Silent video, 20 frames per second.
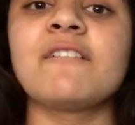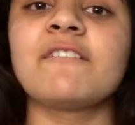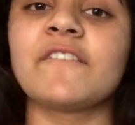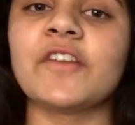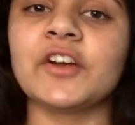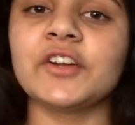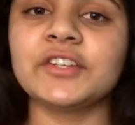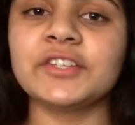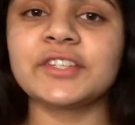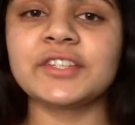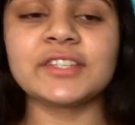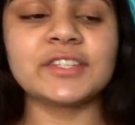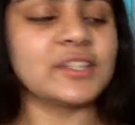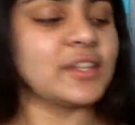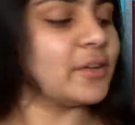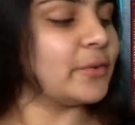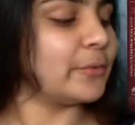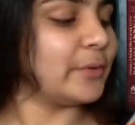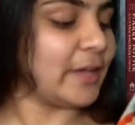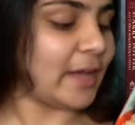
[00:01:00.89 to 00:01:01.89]
first,
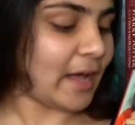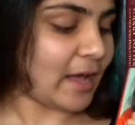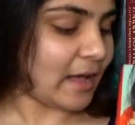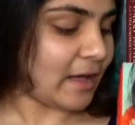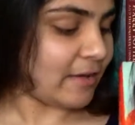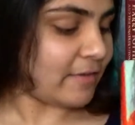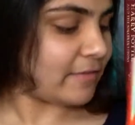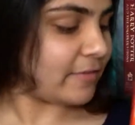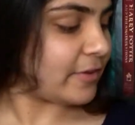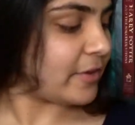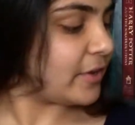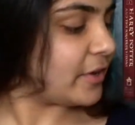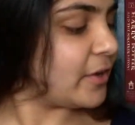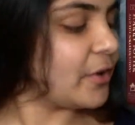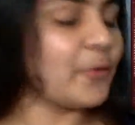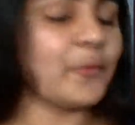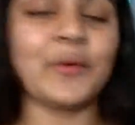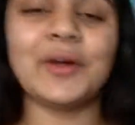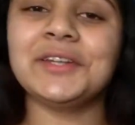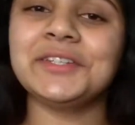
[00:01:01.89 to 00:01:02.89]
we have
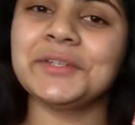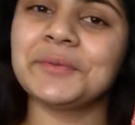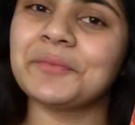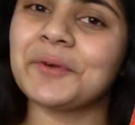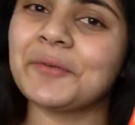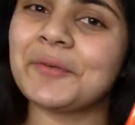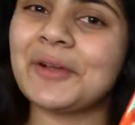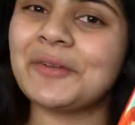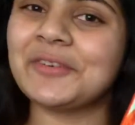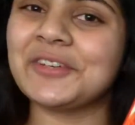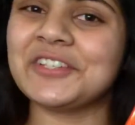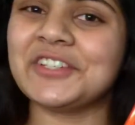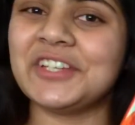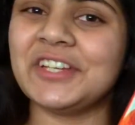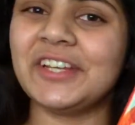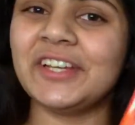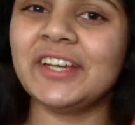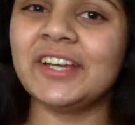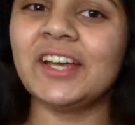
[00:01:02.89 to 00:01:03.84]
When Dimple Met Rishi.